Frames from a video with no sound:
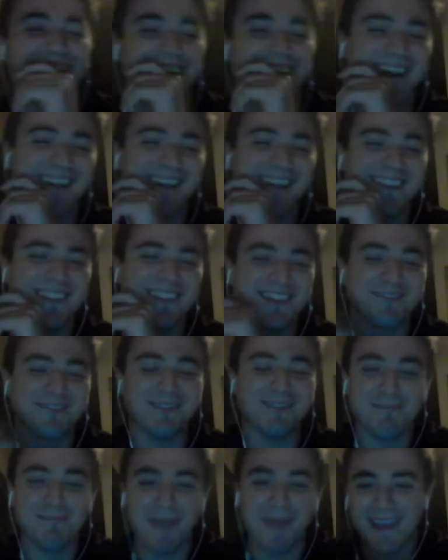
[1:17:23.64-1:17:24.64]
you can
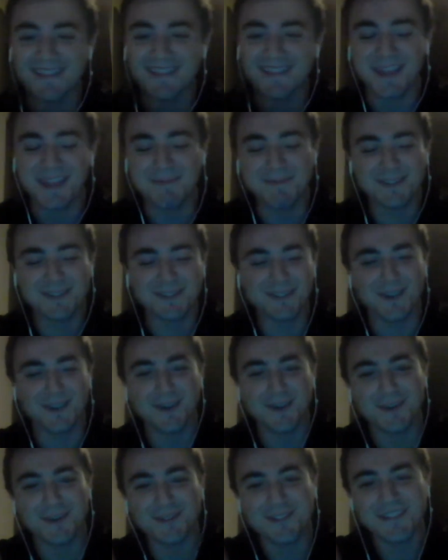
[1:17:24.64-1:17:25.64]
find past
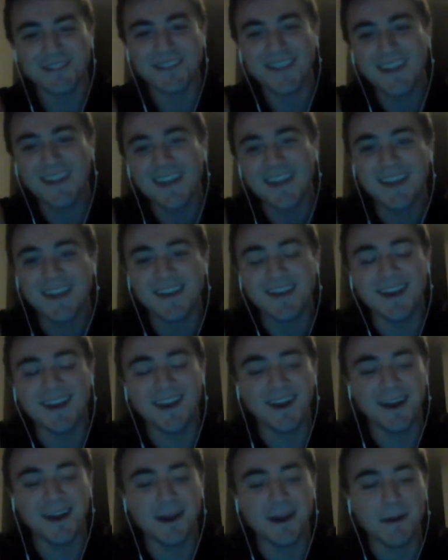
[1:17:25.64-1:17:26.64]
episodes.
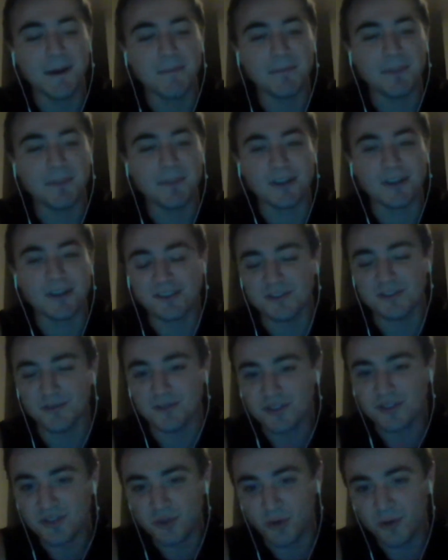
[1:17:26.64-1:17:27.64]
There's also a
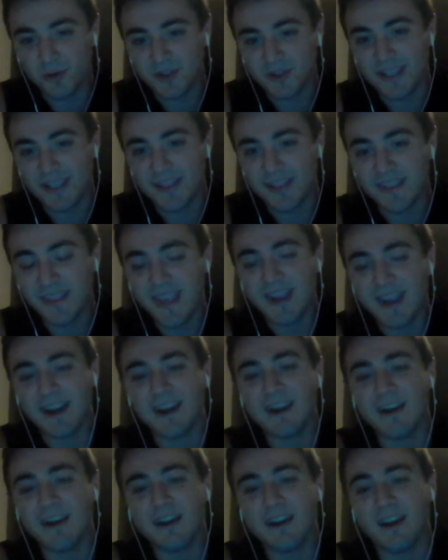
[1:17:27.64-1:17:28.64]
store link
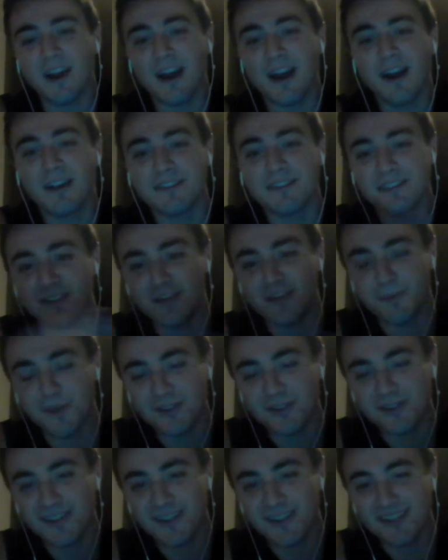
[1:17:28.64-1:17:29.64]
there to the
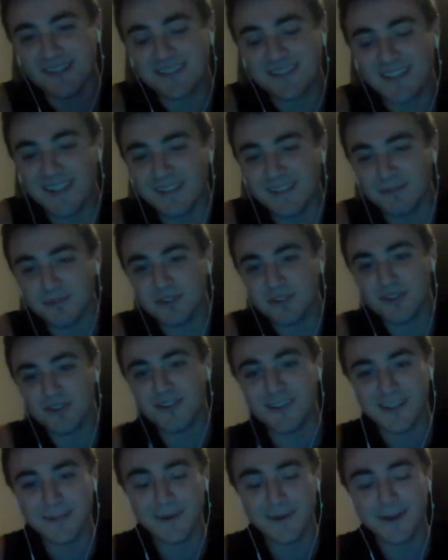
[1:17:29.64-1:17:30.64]
merchandise Dave was
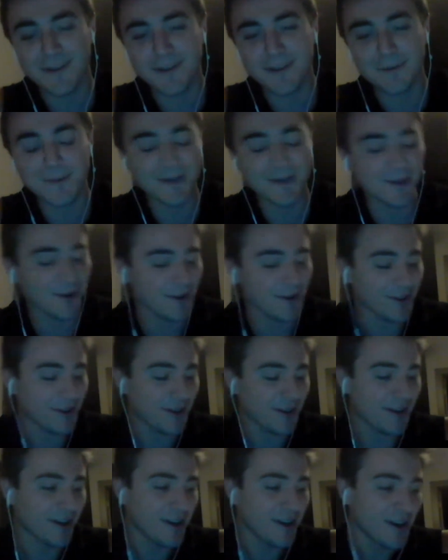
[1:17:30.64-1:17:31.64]
talking about a little bit
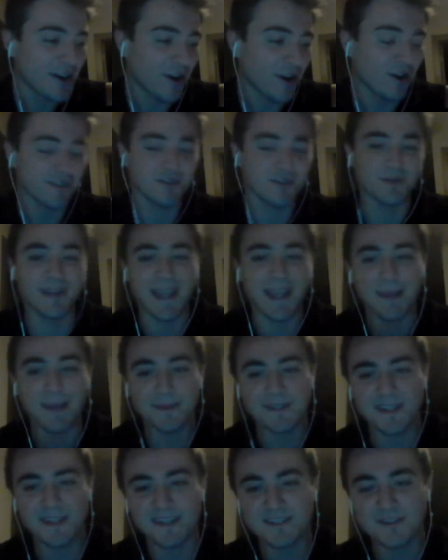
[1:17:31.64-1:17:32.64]
earlier. Also an
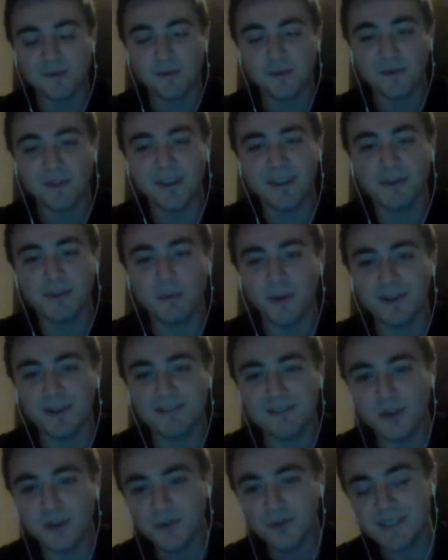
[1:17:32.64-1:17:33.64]
Amazon store link where
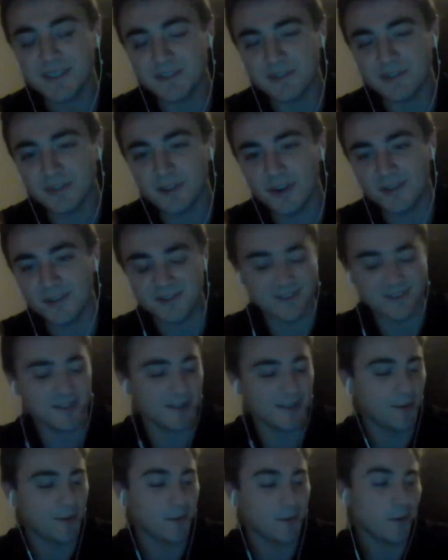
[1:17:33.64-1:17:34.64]
it's no additional cost to
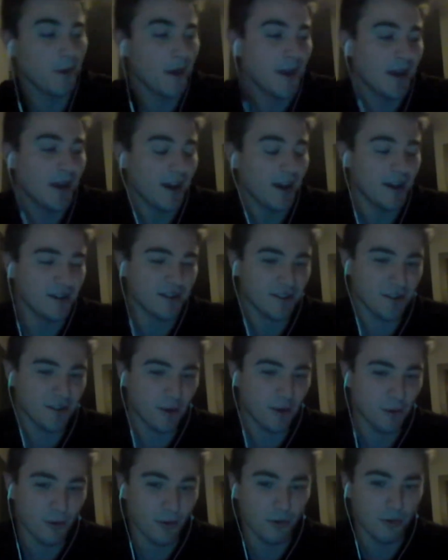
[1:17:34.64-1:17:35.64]
you. You just
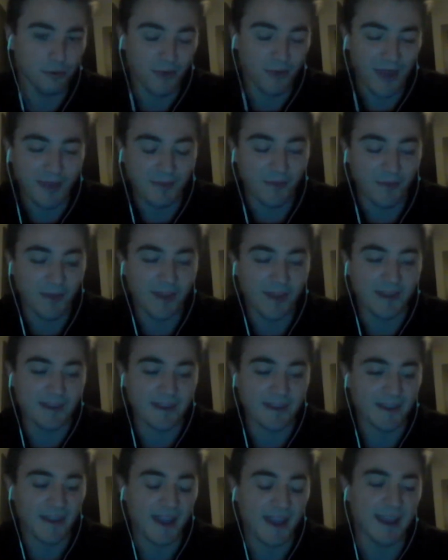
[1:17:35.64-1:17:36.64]
go through that
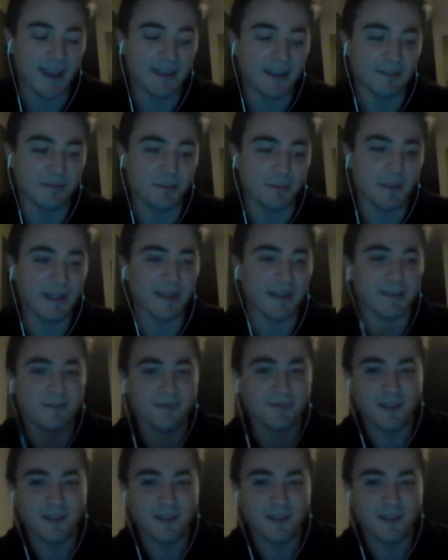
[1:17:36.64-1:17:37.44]
link and we get a